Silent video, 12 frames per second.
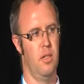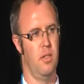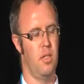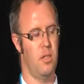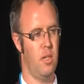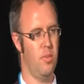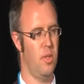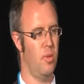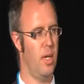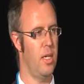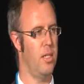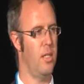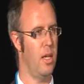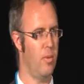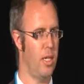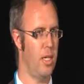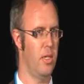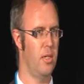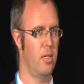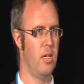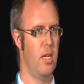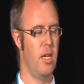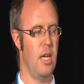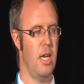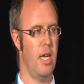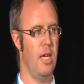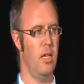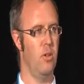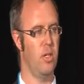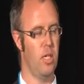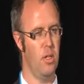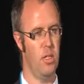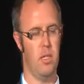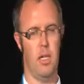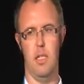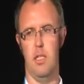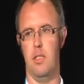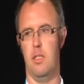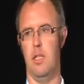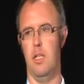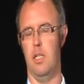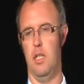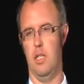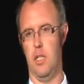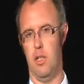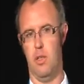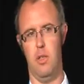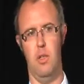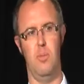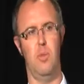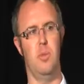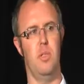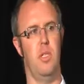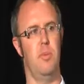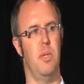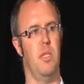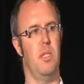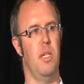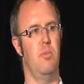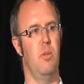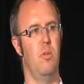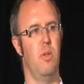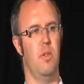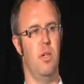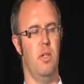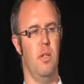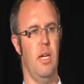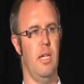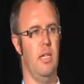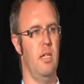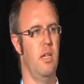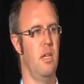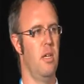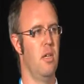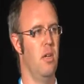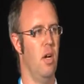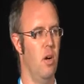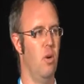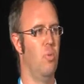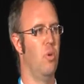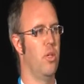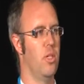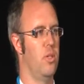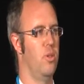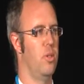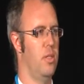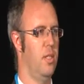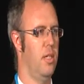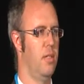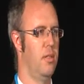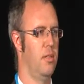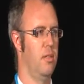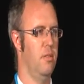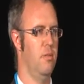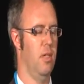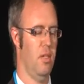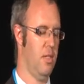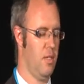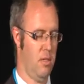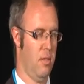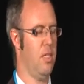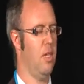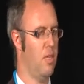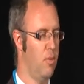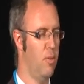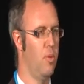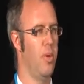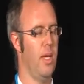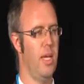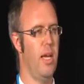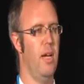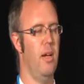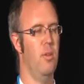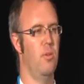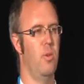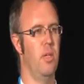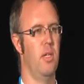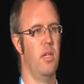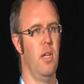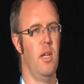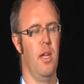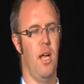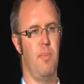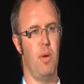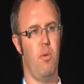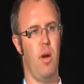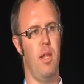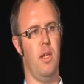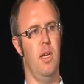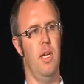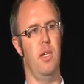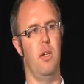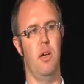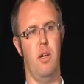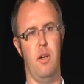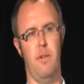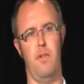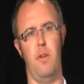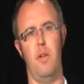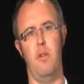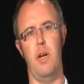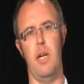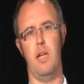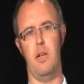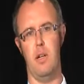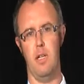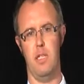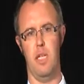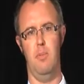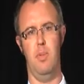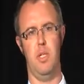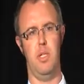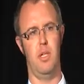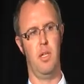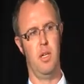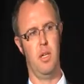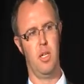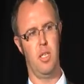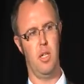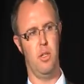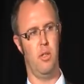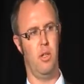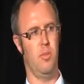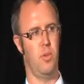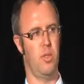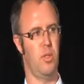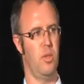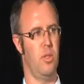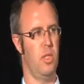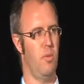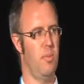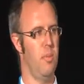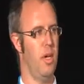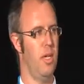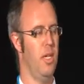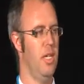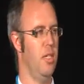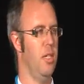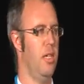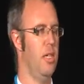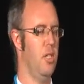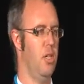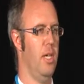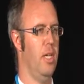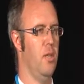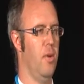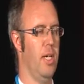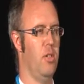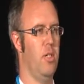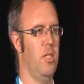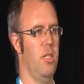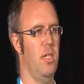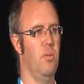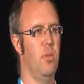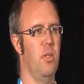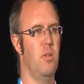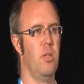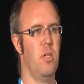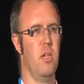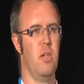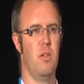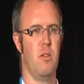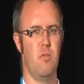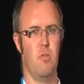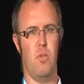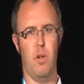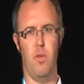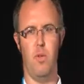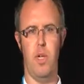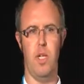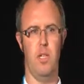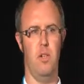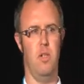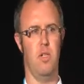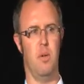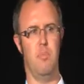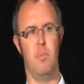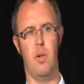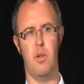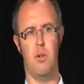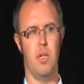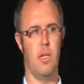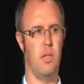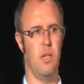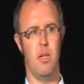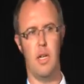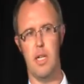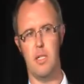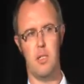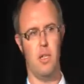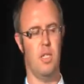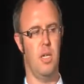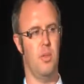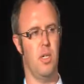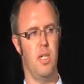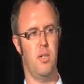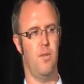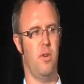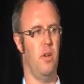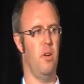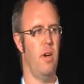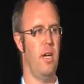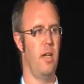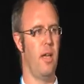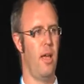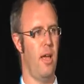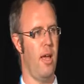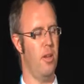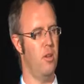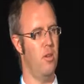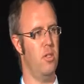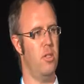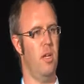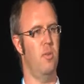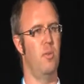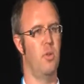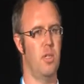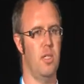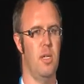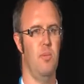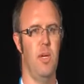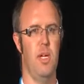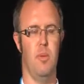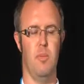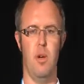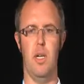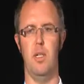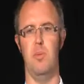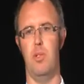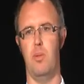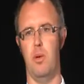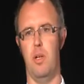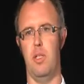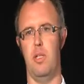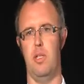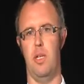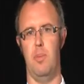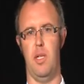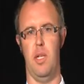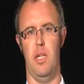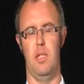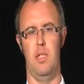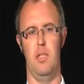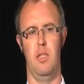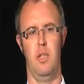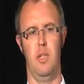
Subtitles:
So some of the ways that we can look at using that is in geothermal, is by saying, well, we've got a hot water source there. That's essentially what we get out of the water. But rather than needing a high flow rate, high temperature geothermal source that we might need to then turn that into electricity, well, what if we can use a moderate, less high temperature, less flow rate, and use that water somewhere in a mining and mineral processing application?